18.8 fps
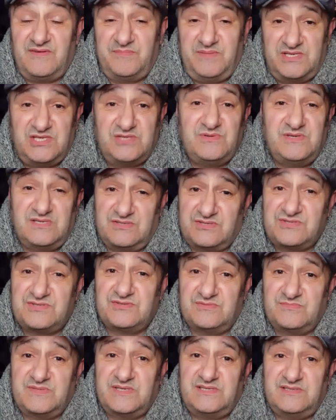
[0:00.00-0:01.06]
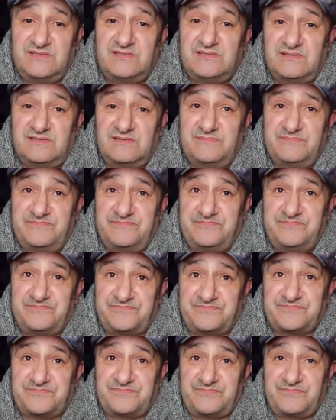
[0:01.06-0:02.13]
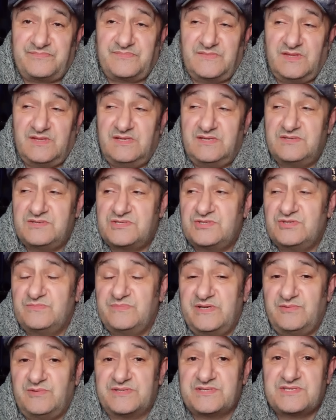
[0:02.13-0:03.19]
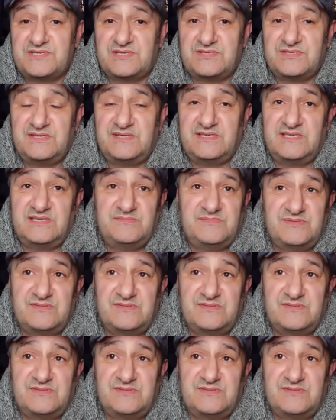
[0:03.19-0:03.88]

I bet you he could still make 168,